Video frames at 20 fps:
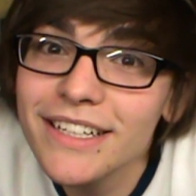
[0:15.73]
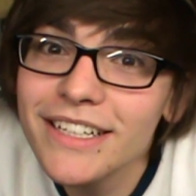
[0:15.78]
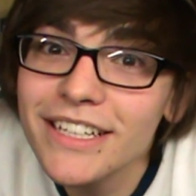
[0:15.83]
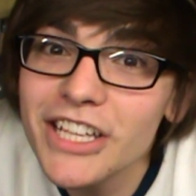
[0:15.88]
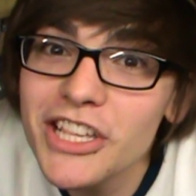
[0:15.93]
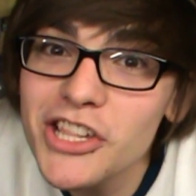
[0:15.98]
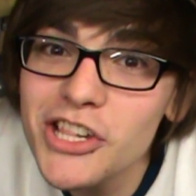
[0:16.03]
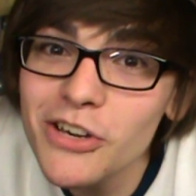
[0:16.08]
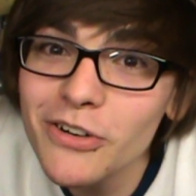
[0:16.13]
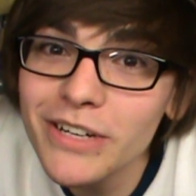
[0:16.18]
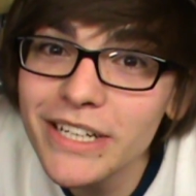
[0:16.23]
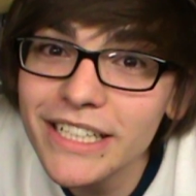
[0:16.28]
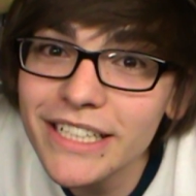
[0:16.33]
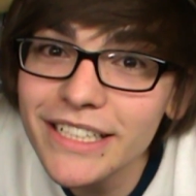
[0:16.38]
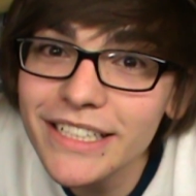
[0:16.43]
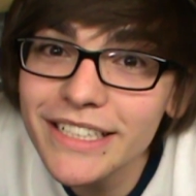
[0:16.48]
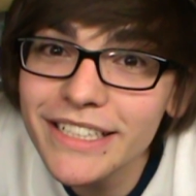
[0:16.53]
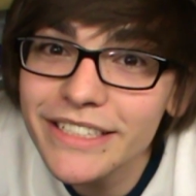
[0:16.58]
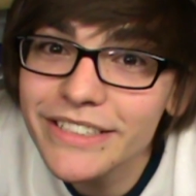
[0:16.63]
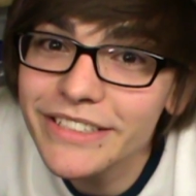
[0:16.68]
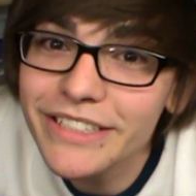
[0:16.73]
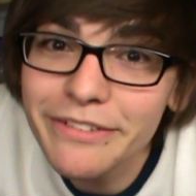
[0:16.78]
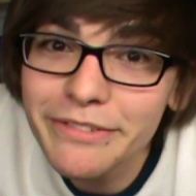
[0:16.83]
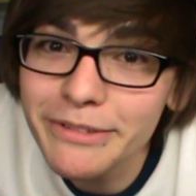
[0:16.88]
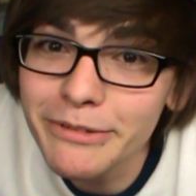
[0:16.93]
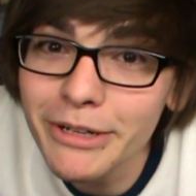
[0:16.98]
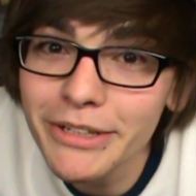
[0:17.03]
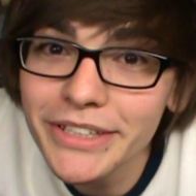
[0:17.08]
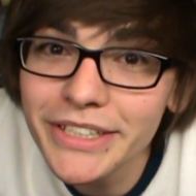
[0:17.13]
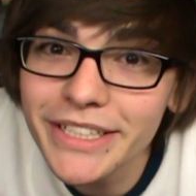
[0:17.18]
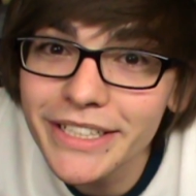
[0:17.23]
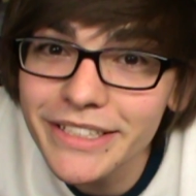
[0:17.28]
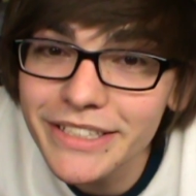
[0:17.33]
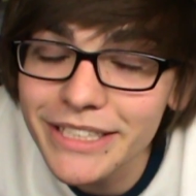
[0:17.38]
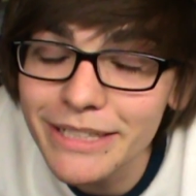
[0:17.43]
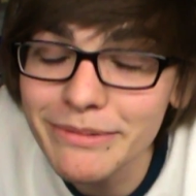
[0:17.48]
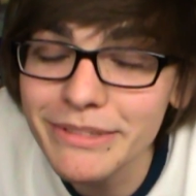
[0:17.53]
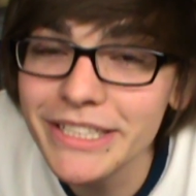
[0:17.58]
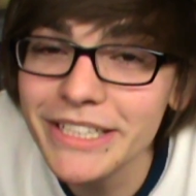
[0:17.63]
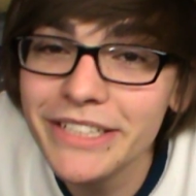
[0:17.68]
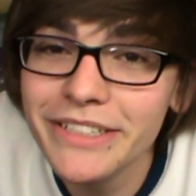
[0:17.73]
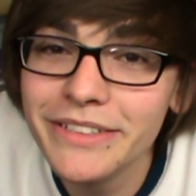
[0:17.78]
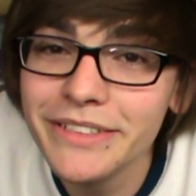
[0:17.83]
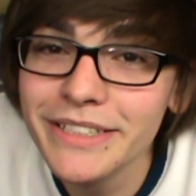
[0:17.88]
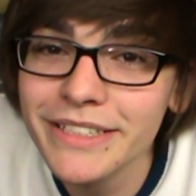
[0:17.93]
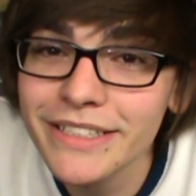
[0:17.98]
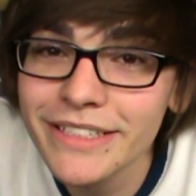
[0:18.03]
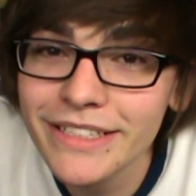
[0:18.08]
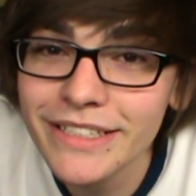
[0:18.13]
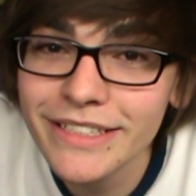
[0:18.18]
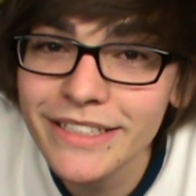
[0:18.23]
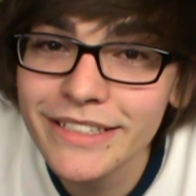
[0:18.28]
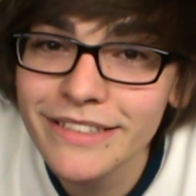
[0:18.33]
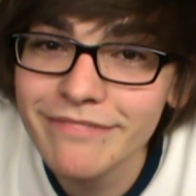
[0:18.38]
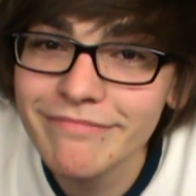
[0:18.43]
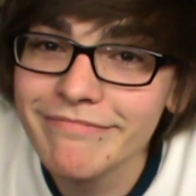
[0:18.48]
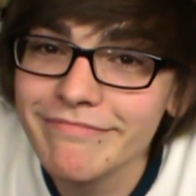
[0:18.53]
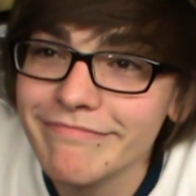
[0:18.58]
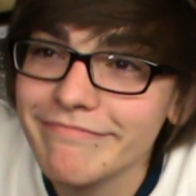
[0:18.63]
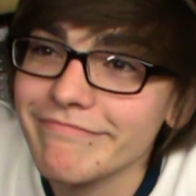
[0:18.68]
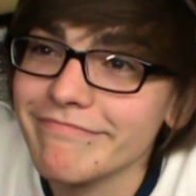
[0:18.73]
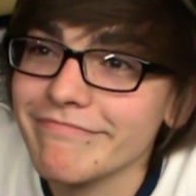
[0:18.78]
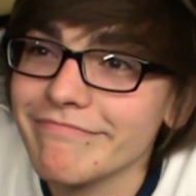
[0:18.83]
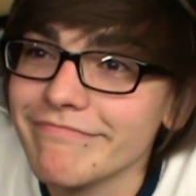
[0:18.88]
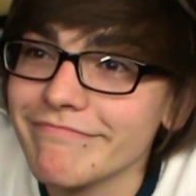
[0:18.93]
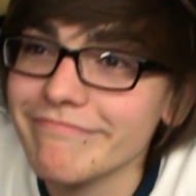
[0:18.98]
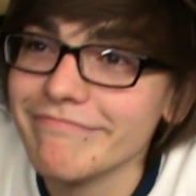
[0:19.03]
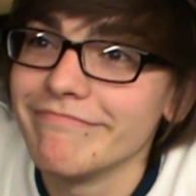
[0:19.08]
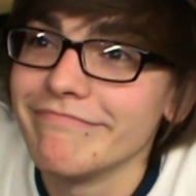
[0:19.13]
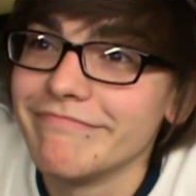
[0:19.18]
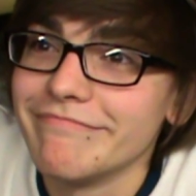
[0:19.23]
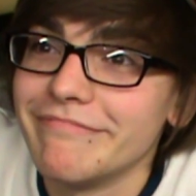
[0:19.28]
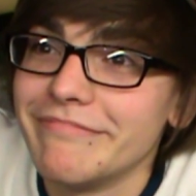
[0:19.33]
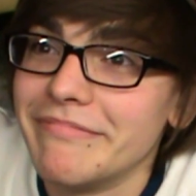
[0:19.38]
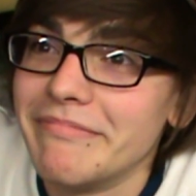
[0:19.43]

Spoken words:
Enjoy it, if you want, it's up to you. We were all young, playing with our